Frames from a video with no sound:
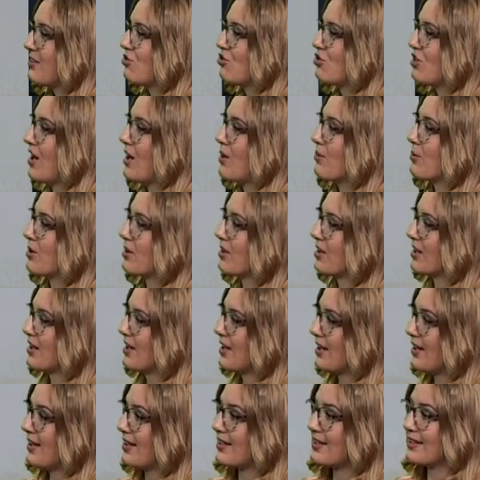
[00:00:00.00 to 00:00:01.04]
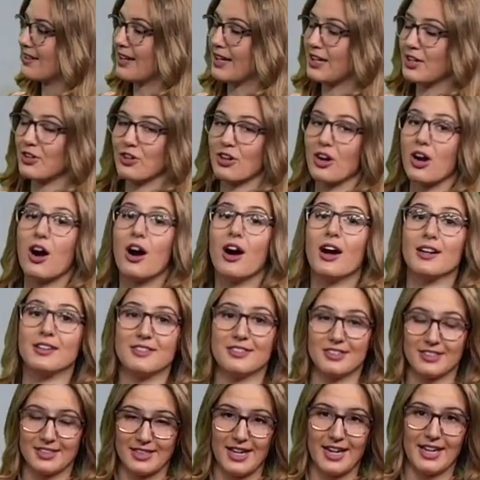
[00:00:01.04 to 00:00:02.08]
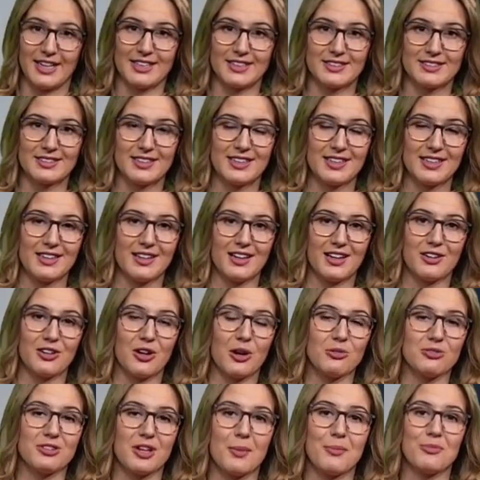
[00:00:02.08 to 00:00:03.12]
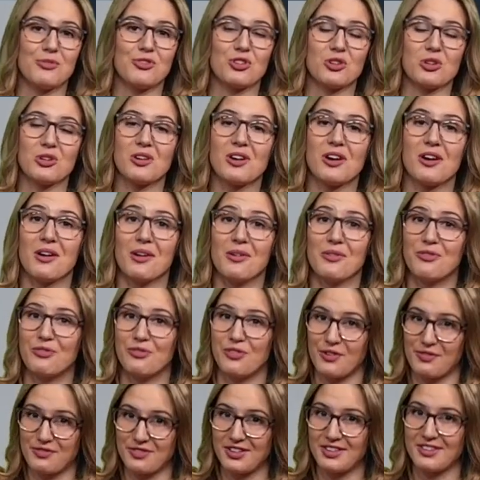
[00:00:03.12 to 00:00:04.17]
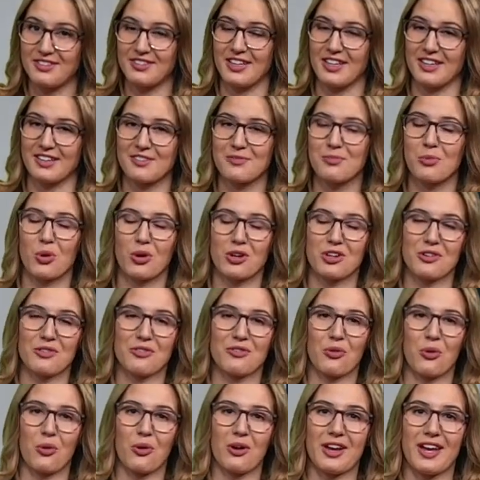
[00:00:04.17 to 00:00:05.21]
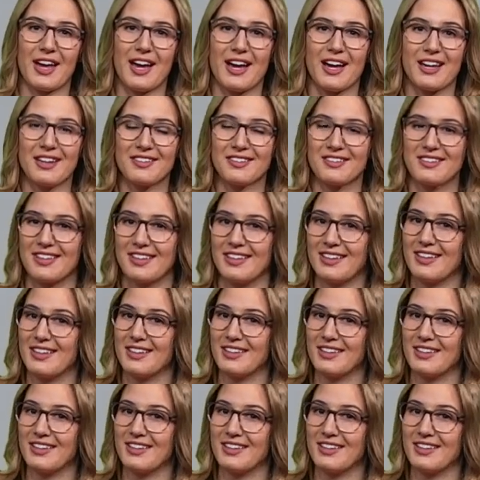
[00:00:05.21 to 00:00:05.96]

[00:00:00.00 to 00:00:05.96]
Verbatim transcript: shower later on tonight. A low temperature of 56. More in your forecast in a